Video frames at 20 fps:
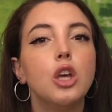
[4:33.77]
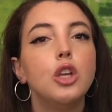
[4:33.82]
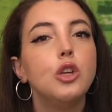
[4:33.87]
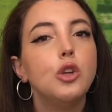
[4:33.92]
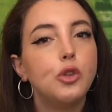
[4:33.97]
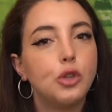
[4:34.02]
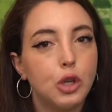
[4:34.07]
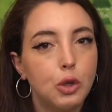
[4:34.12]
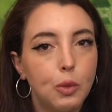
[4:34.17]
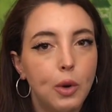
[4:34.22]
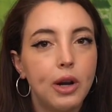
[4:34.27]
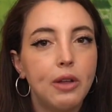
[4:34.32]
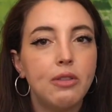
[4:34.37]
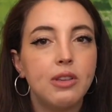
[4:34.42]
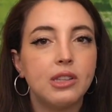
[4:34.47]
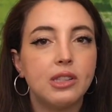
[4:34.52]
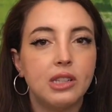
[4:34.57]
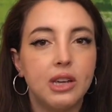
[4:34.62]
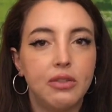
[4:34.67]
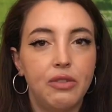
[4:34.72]
Using one of
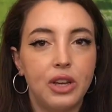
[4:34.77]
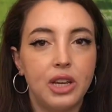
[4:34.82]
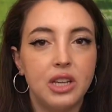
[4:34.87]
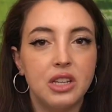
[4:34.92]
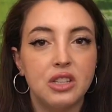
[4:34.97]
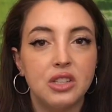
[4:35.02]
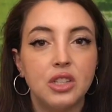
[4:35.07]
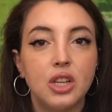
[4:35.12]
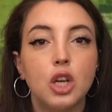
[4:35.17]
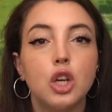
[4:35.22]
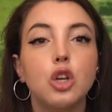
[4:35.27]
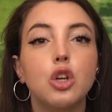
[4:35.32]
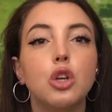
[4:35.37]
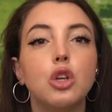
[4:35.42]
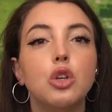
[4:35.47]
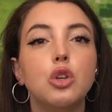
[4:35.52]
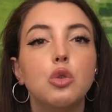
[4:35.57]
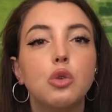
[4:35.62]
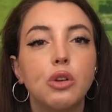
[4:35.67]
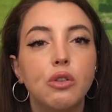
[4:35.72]
the C V Es,
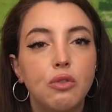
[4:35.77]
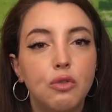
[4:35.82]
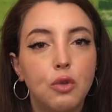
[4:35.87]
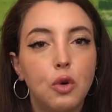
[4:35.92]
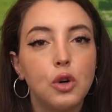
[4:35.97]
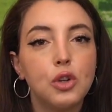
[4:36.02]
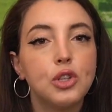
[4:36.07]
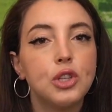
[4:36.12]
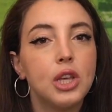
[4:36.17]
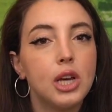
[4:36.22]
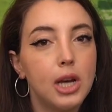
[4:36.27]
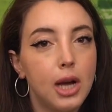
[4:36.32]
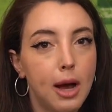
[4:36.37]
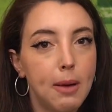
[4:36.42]
you can force the C